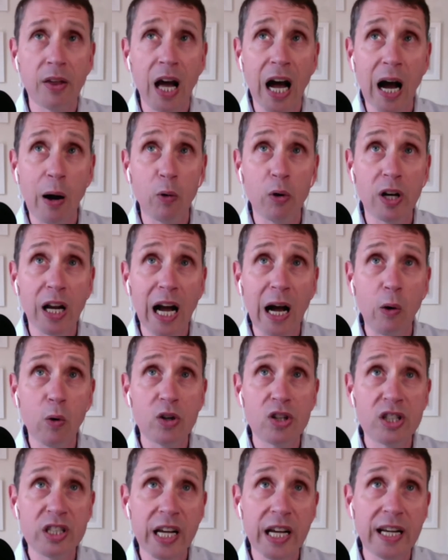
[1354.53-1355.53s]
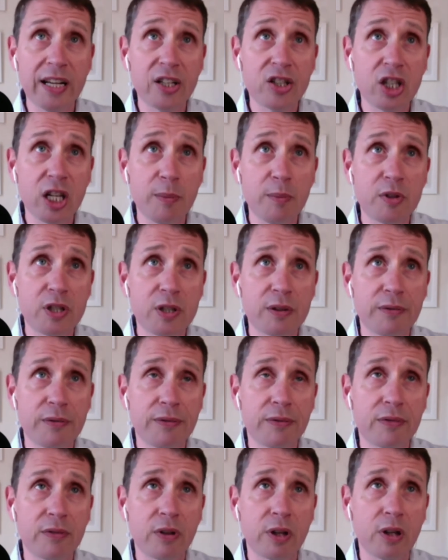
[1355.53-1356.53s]
I would I would say in terms
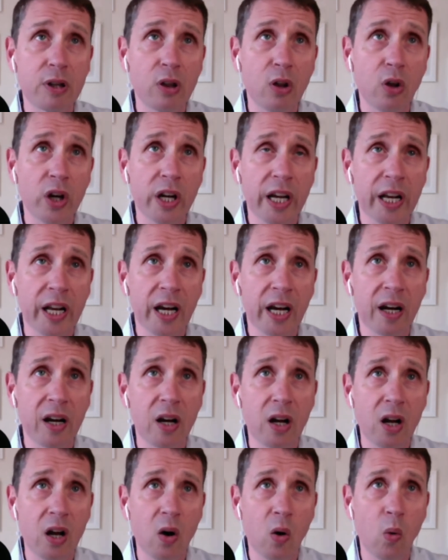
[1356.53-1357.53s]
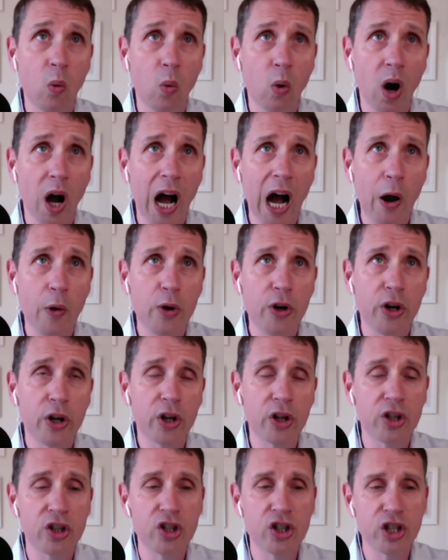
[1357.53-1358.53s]
of looking at how you
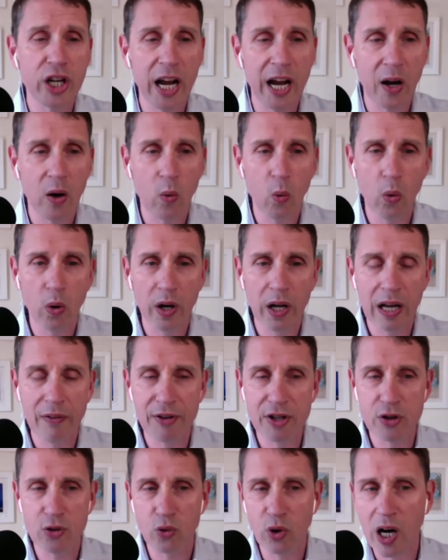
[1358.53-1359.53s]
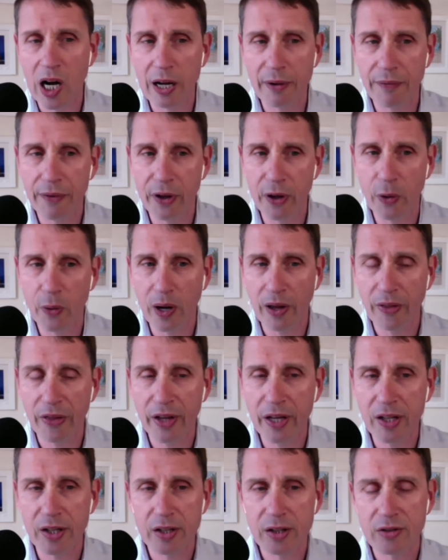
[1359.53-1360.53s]
can check if it's right for you, I
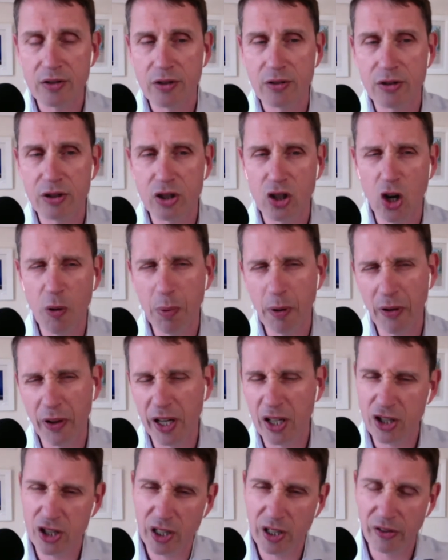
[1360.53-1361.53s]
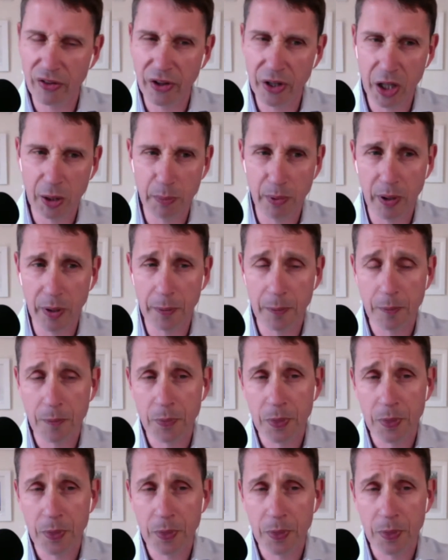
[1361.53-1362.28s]
think there's a couple of things you can think about.